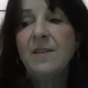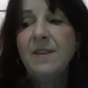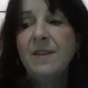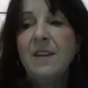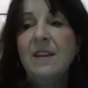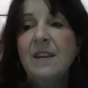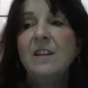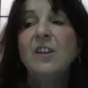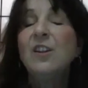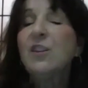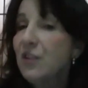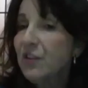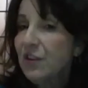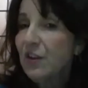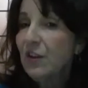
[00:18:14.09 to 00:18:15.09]
the
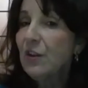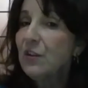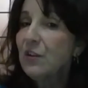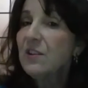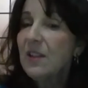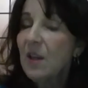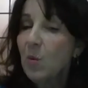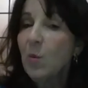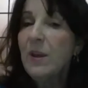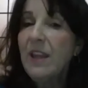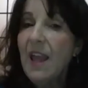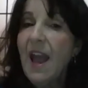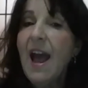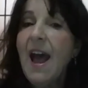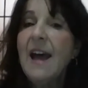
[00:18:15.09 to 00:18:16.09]
concerns that we
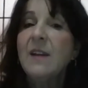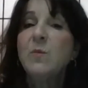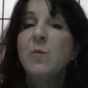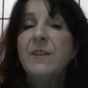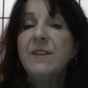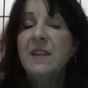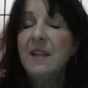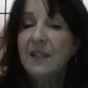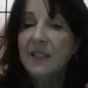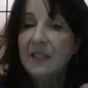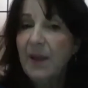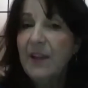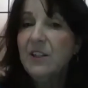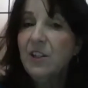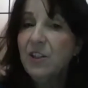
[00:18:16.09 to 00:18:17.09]
had with the
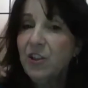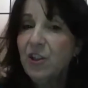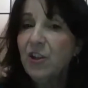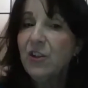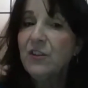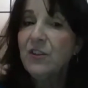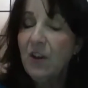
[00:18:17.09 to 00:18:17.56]
expenditures